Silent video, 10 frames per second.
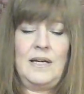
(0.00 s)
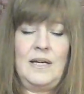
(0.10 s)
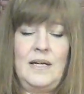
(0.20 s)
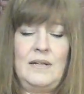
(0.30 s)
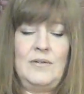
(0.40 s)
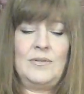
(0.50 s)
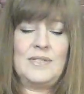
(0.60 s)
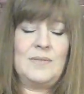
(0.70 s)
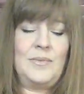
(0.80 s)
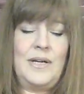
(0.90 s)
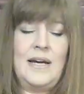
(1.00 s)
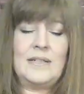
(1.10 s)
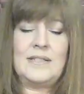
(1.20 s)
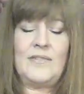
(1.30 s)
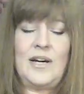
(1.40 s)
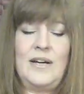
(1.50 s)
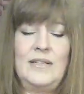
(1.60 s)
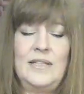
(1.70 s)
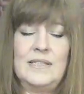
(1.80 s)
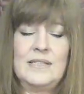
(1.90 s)
uh, oh, simple acts of
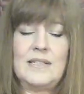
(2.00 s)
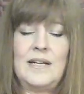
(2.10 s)
kindness.